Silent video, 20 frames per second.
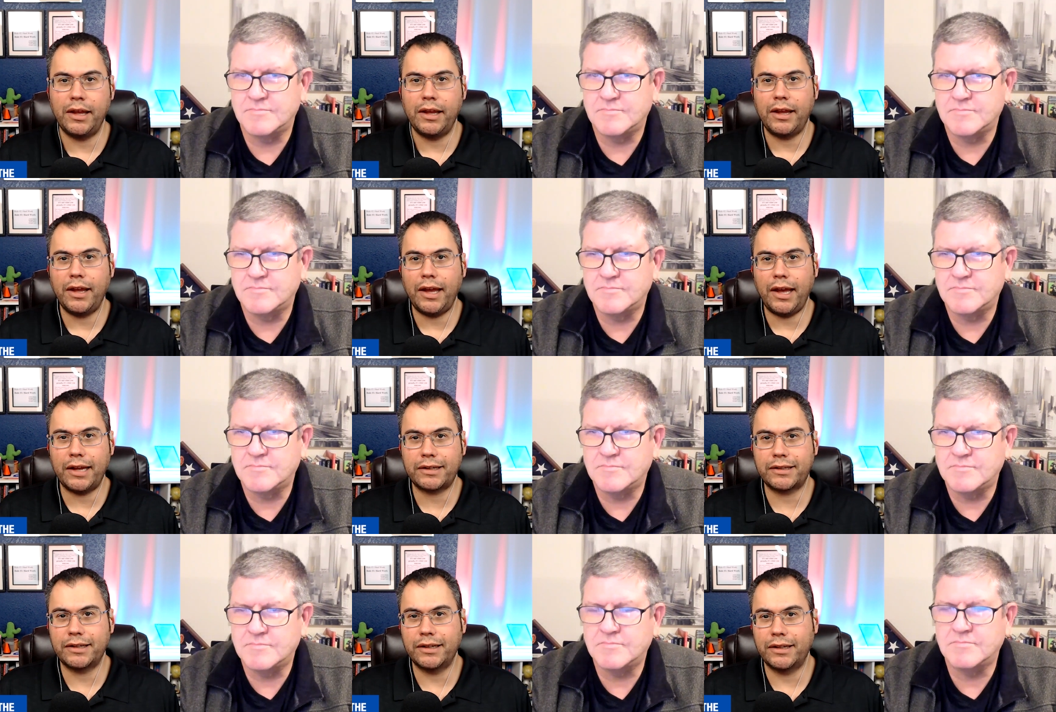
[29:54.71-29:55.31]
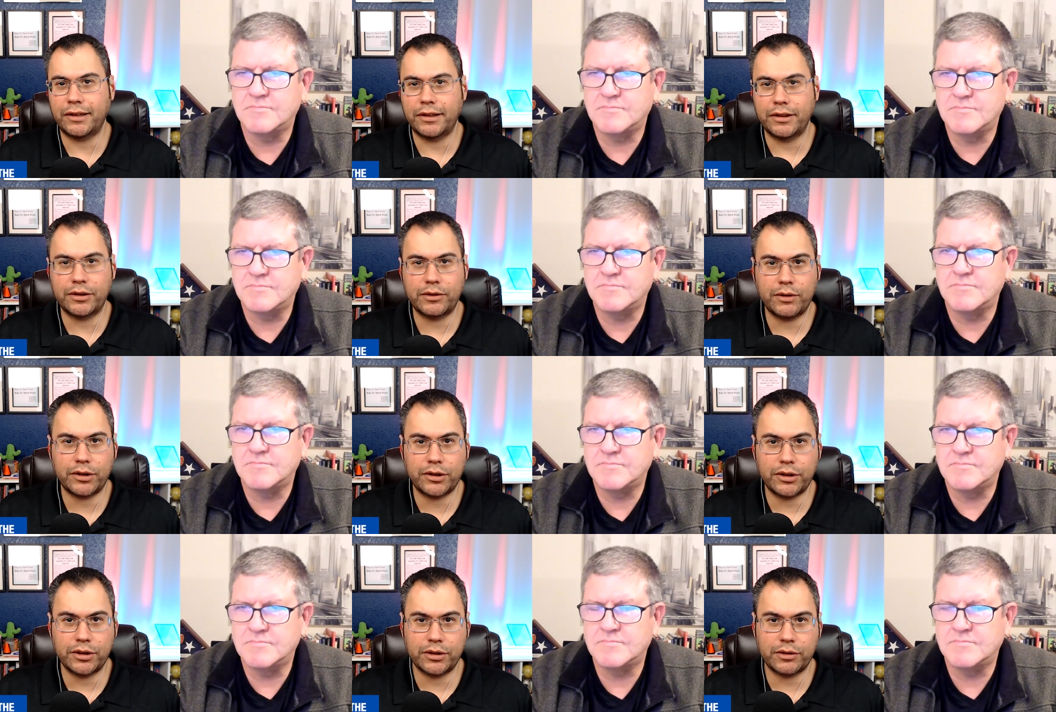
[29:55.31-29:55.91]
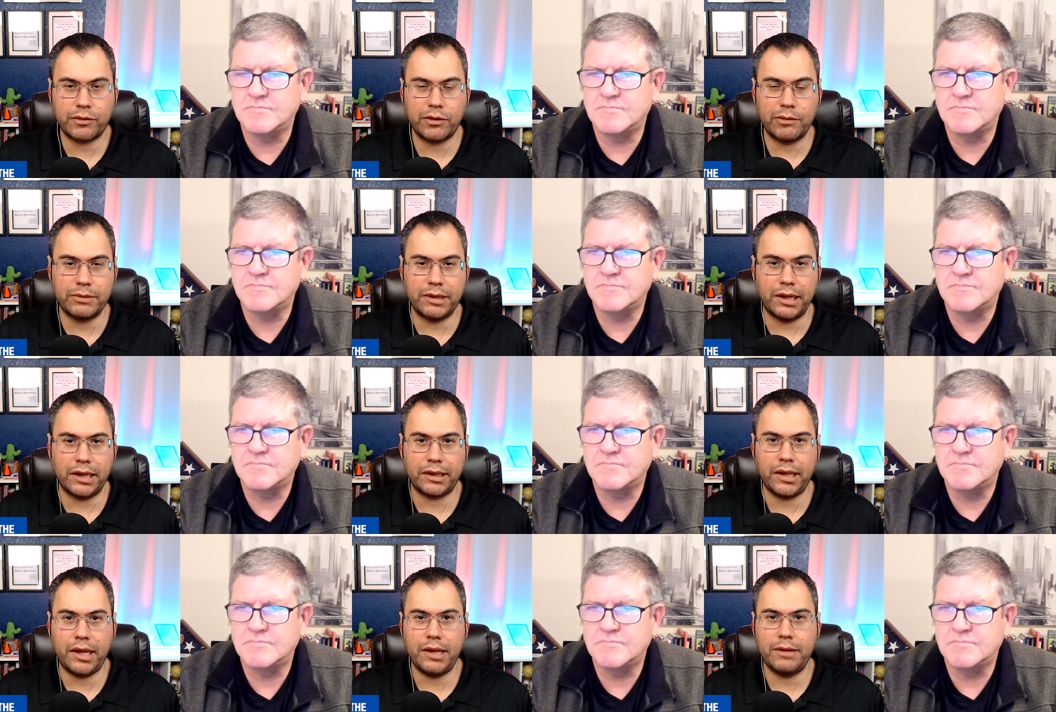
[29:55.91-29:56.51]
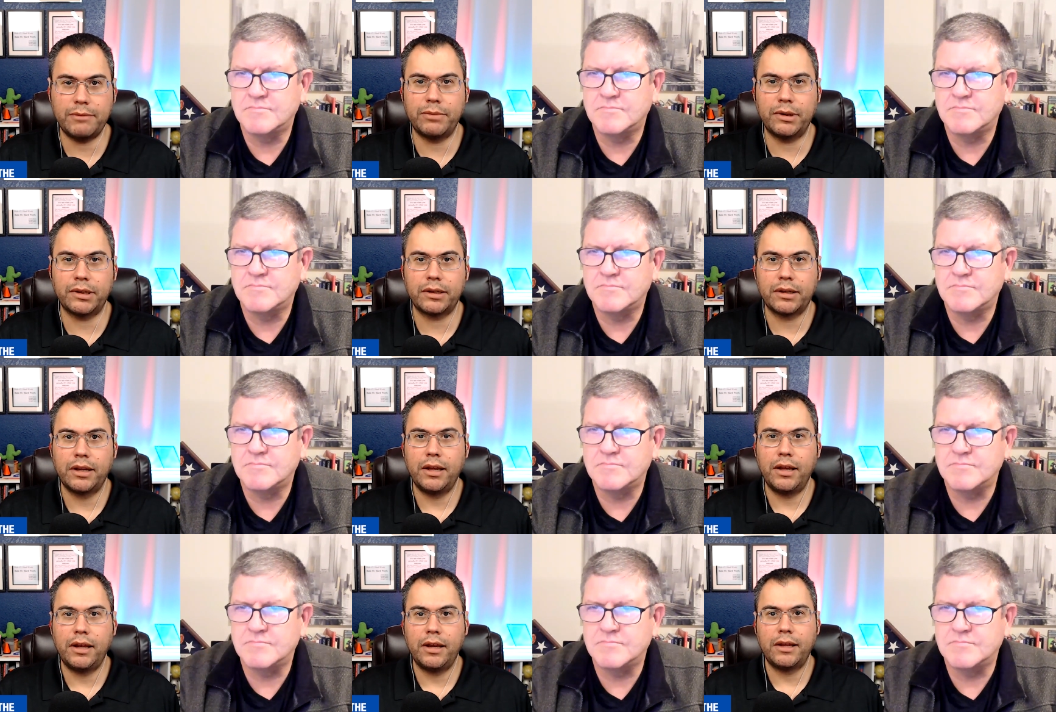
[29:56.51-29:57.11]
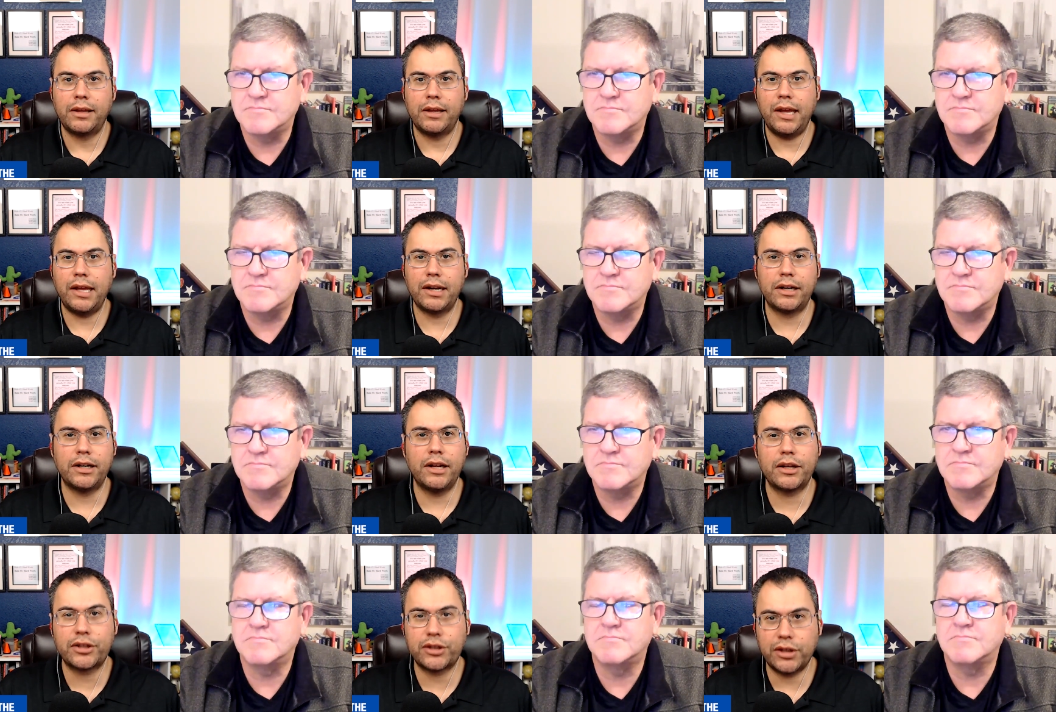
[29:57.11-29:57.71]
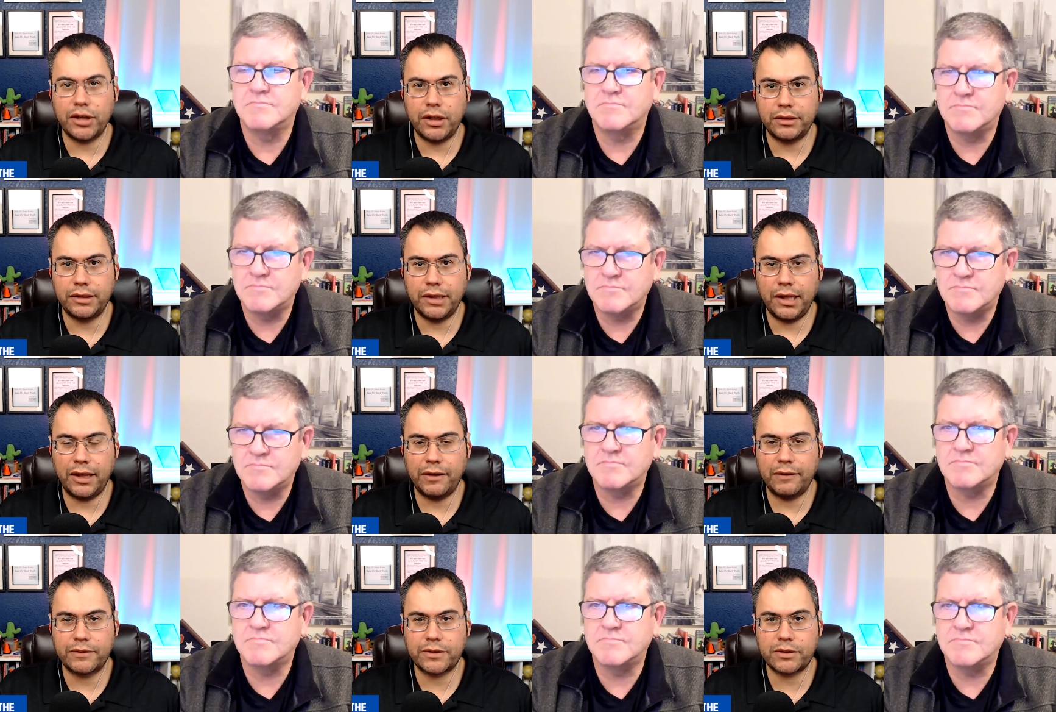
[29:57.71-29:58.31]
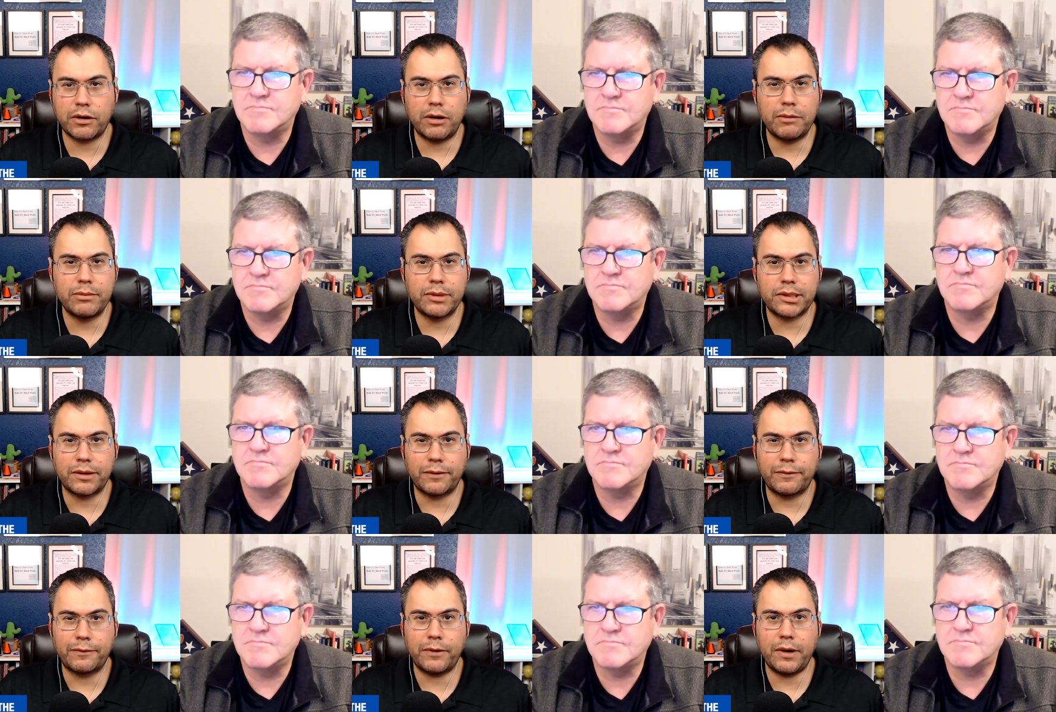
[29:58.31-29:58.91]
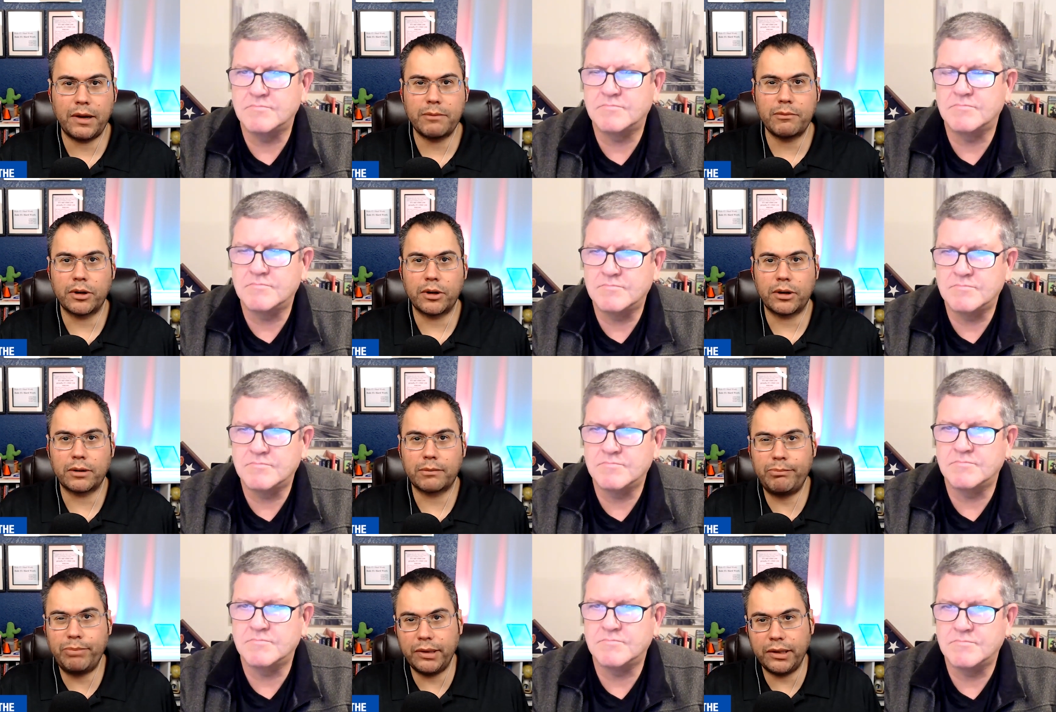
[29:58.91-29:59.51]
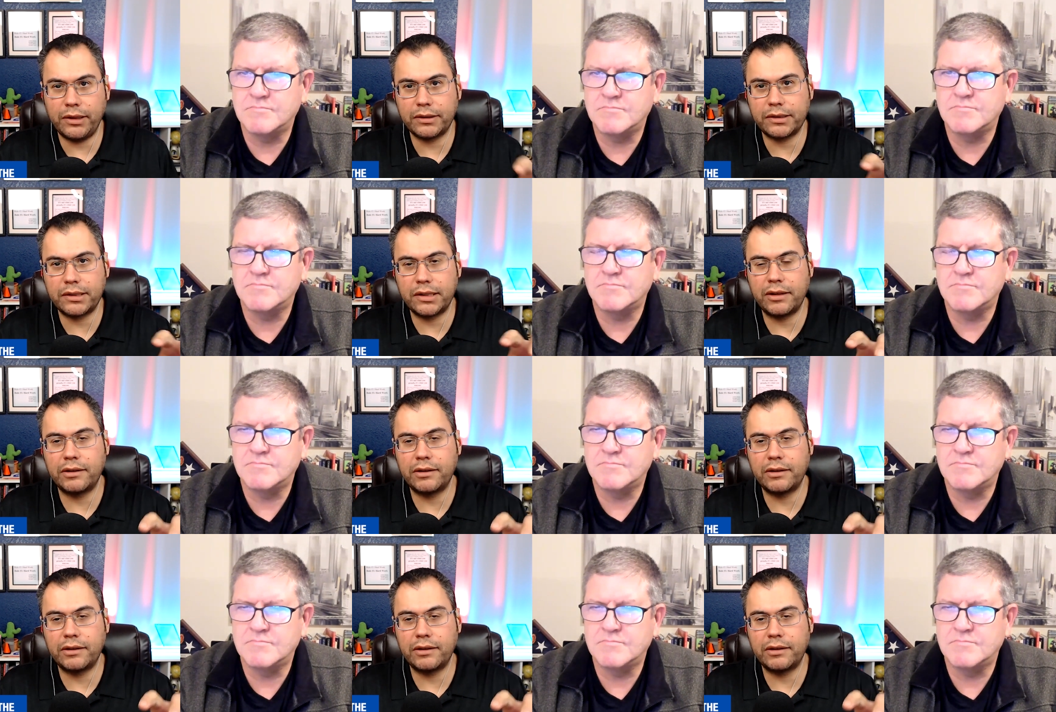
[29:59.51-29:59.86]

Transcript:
Speaker 1: at uh, constructionscrum.com. But in a nutshell, Dave, Scrum is a framework built